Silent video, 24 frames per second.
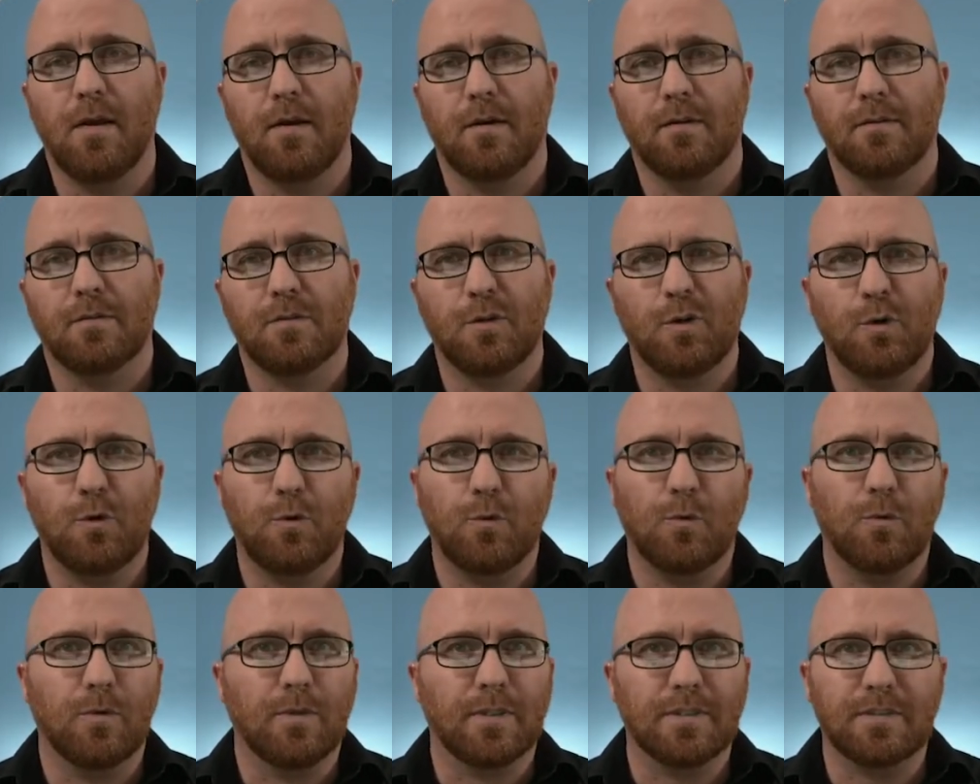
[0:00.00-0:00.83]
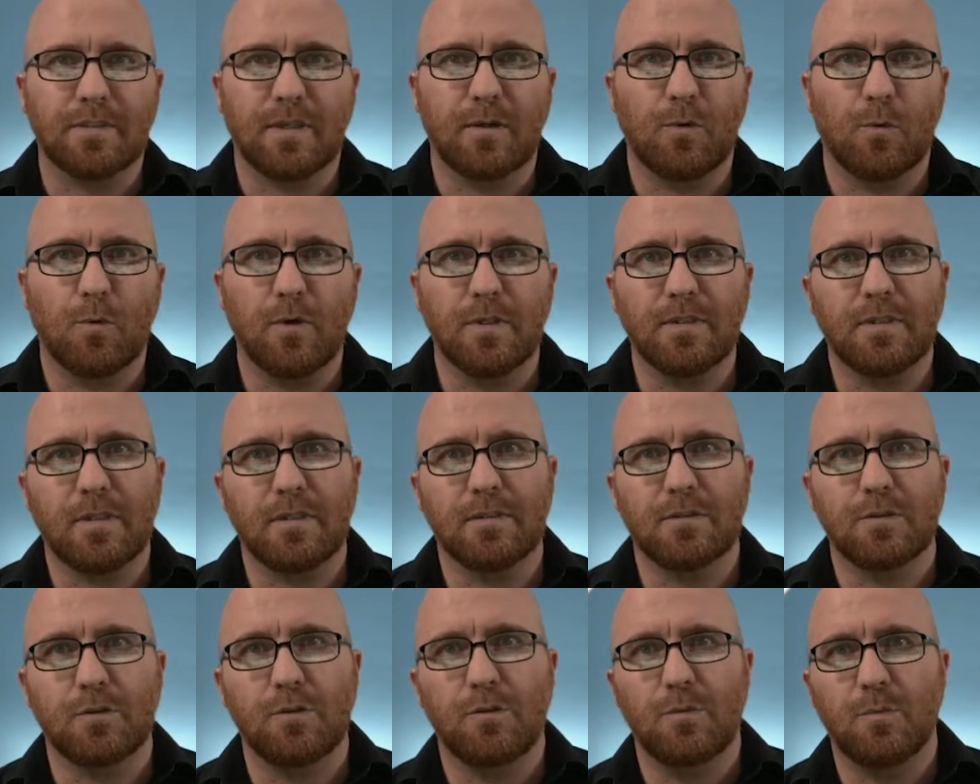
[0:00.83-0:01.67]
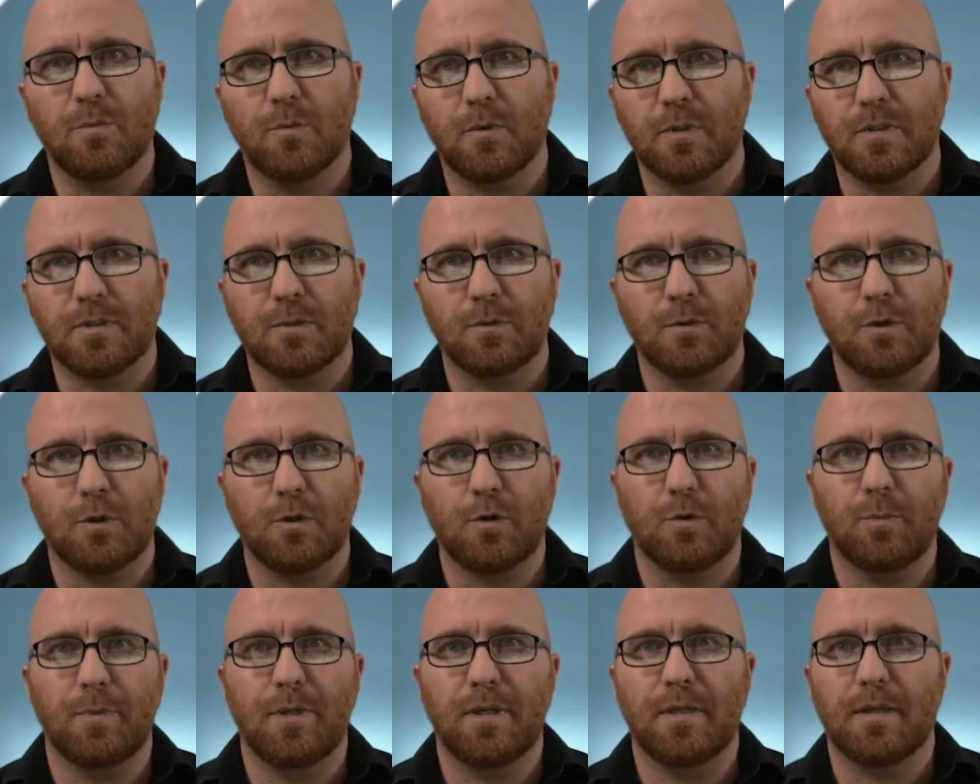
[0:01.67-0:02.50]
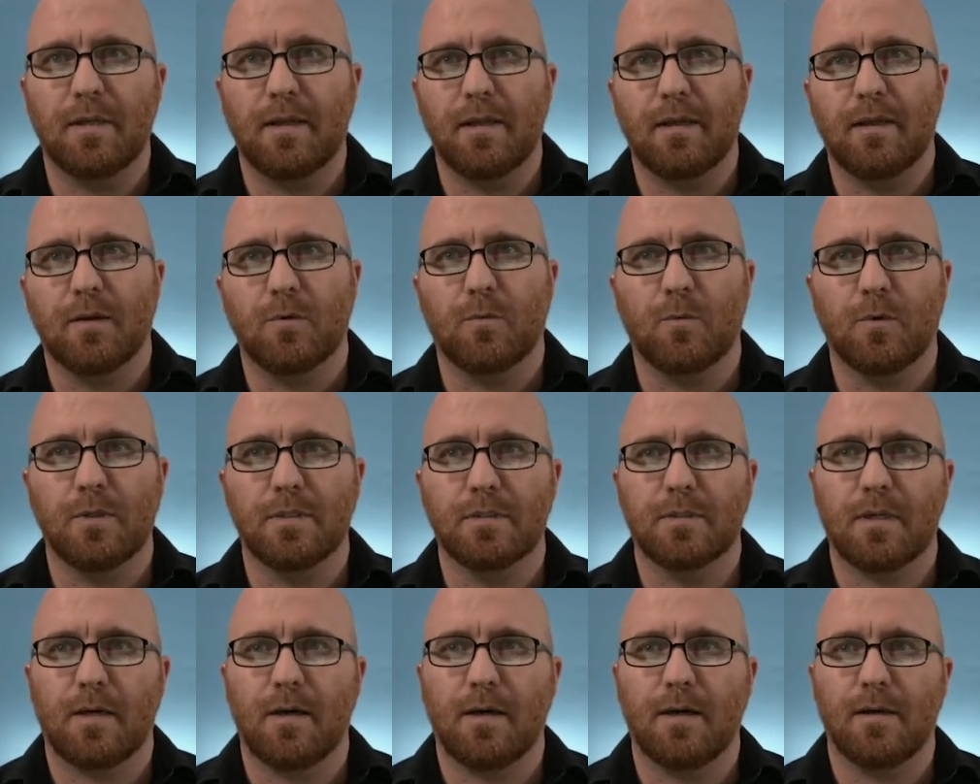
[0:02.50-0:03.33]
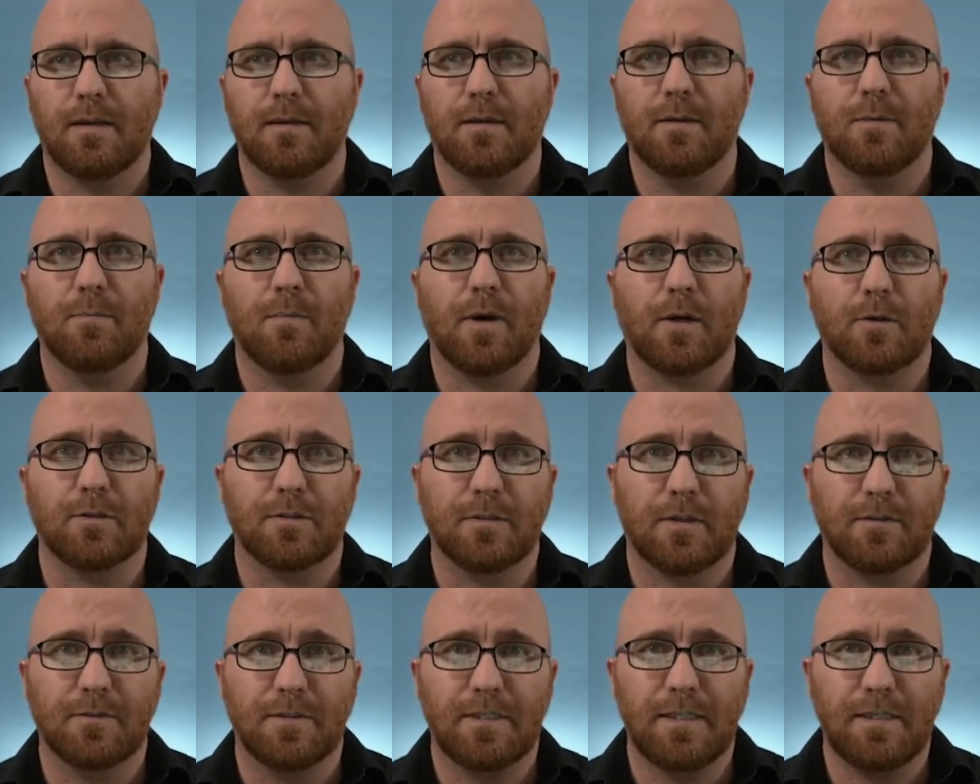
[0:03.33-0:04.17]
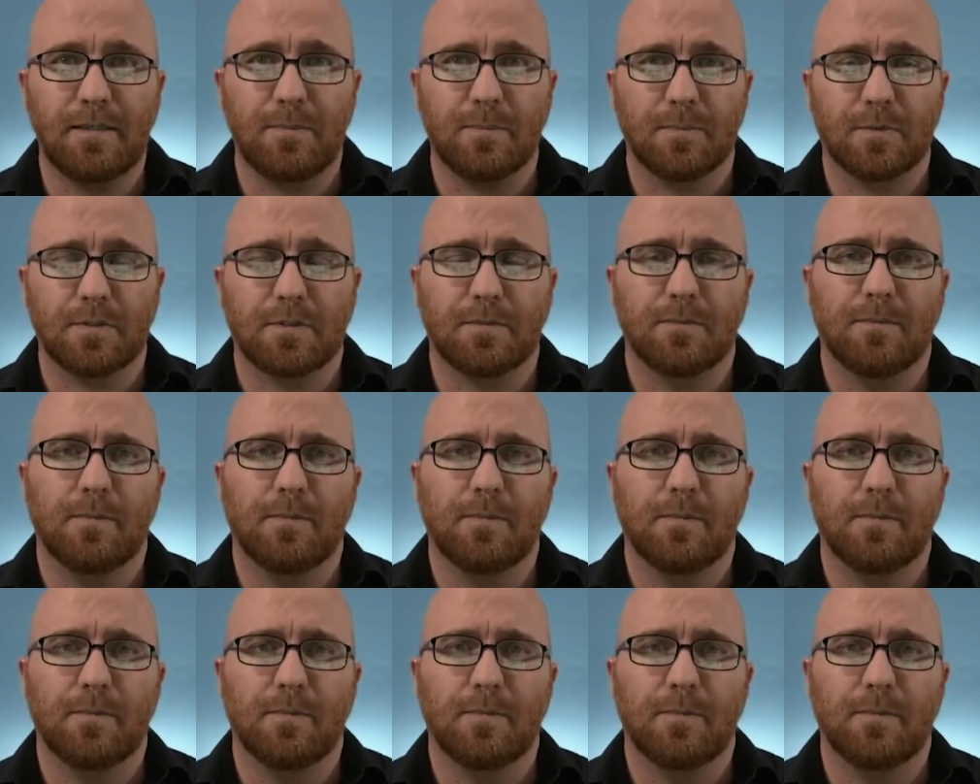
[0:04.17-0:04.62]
So let's say one's on Zoom, one's on Google Meet, and one's on Microsoft Teams.